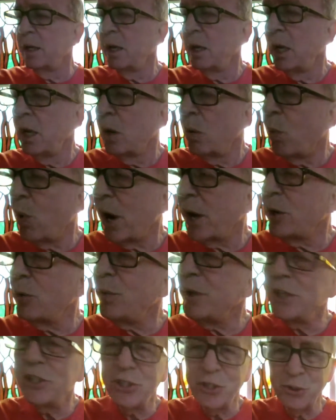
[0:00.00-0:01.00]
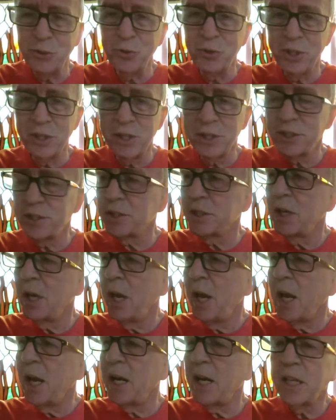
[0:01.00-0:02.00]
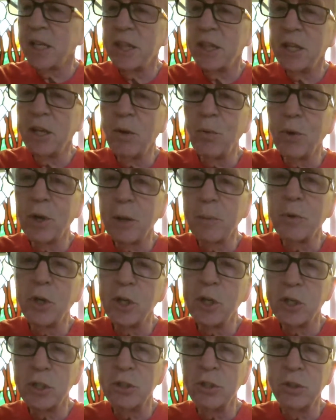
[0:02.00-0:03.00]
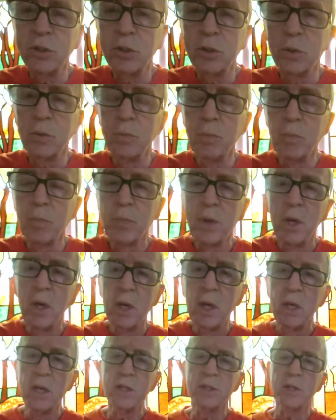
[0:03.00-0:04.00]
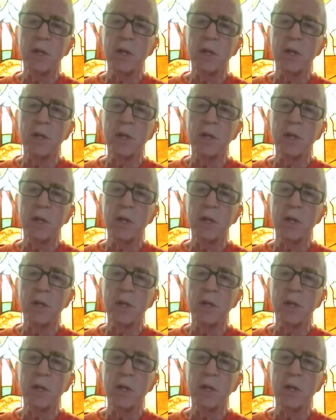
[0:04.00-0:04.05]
Why do we do this? And I think what I'm going to do is I'm